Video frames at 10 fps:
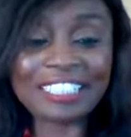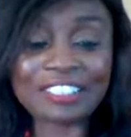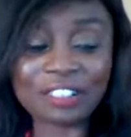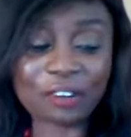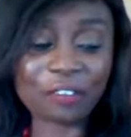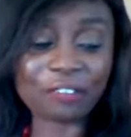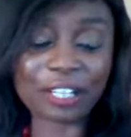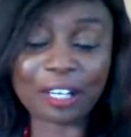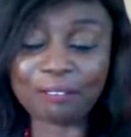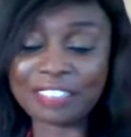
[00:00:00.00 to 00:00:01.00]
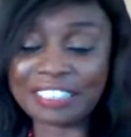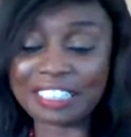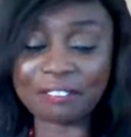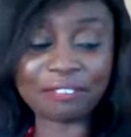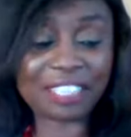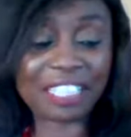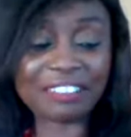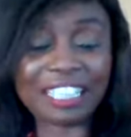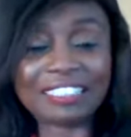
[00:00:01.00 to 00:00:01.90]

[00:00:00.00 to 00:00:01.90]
So um, this evening,